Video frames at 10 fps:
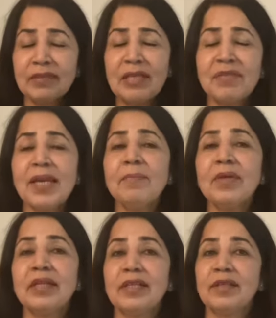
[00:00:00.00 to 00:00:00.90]
same
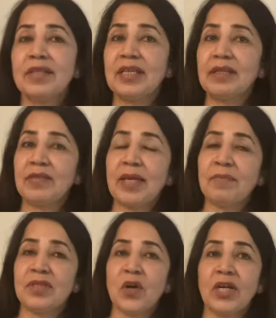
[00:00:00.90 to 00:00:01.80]
uh, uh,
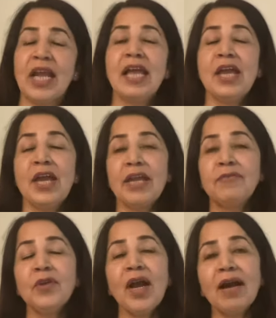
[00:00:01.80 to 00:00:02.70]
same thought
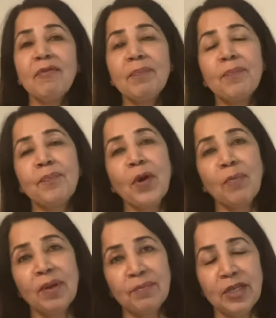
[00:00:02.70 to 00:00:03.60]
if you have a
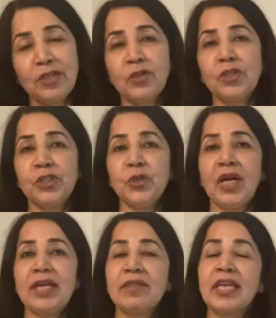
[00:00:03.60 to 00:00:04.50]
problem in your
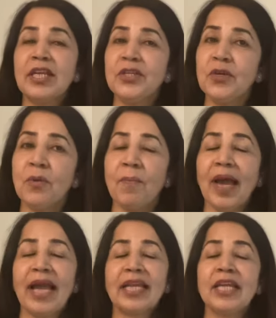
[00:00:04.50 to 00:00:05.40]
joints in your
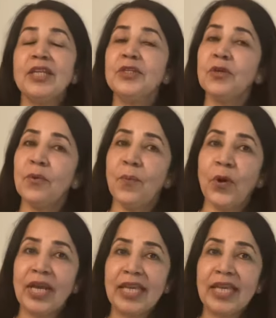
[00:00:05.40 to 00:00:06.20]
back in your body